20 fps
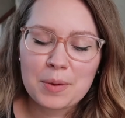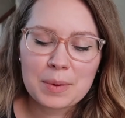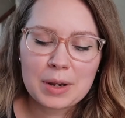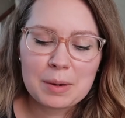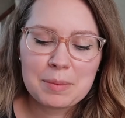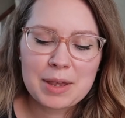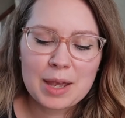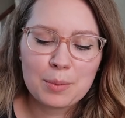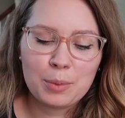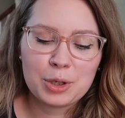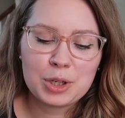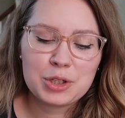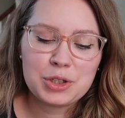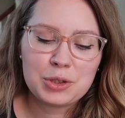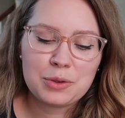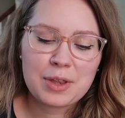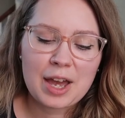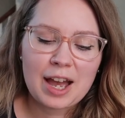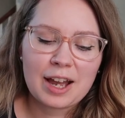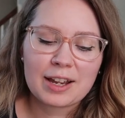if I'm gonna be able to
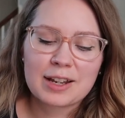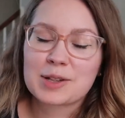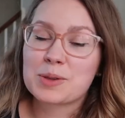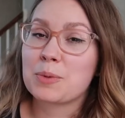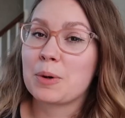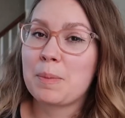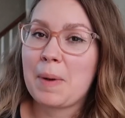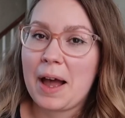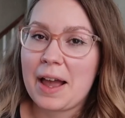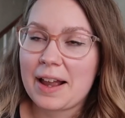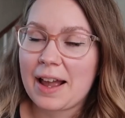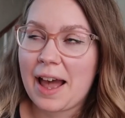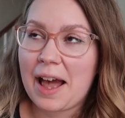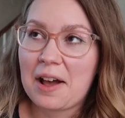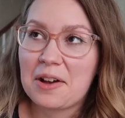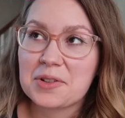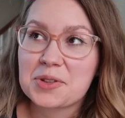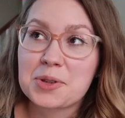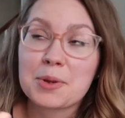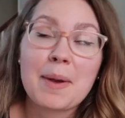do that because we're buying a
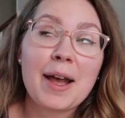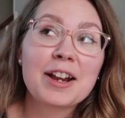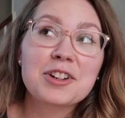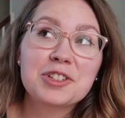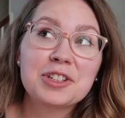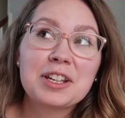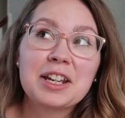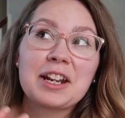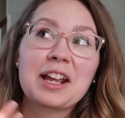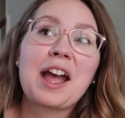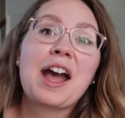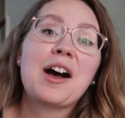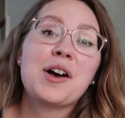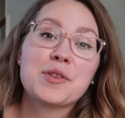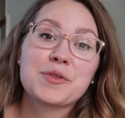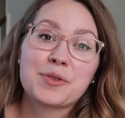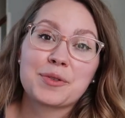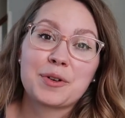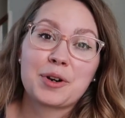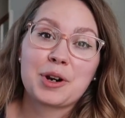house. So I'm actually getting a
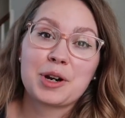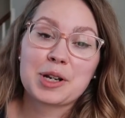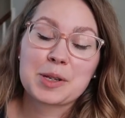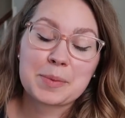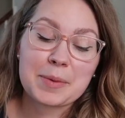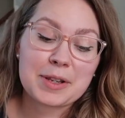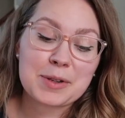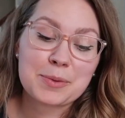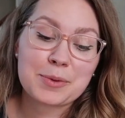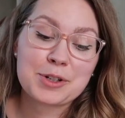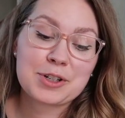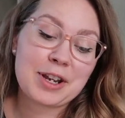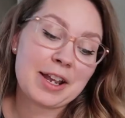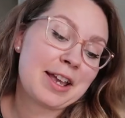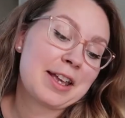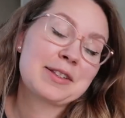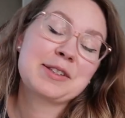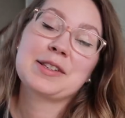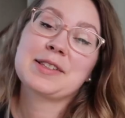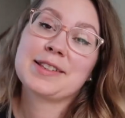house for Christmas, which I
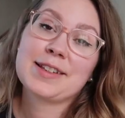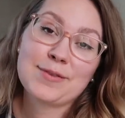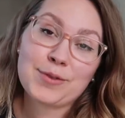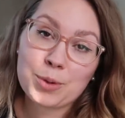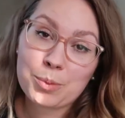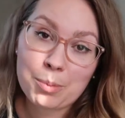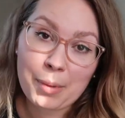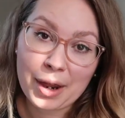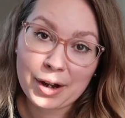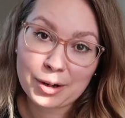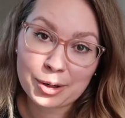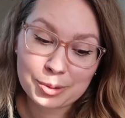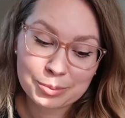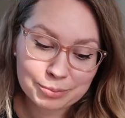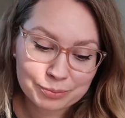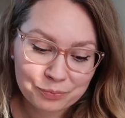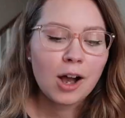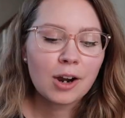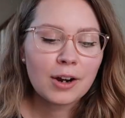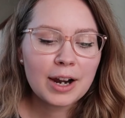guess is even
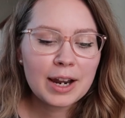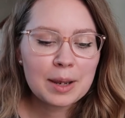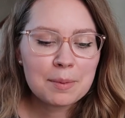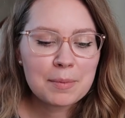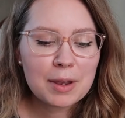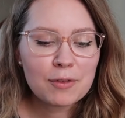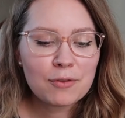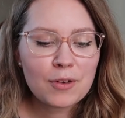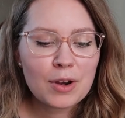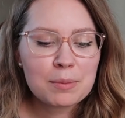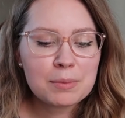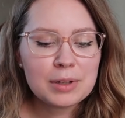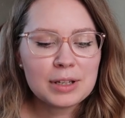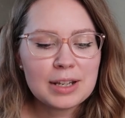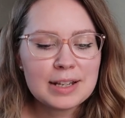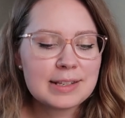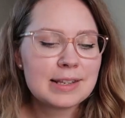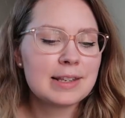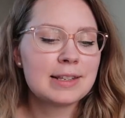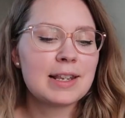better. All right, my friend
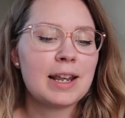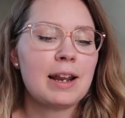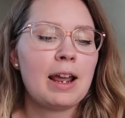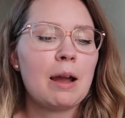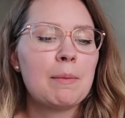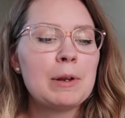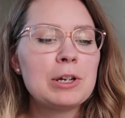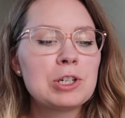Melissa said, how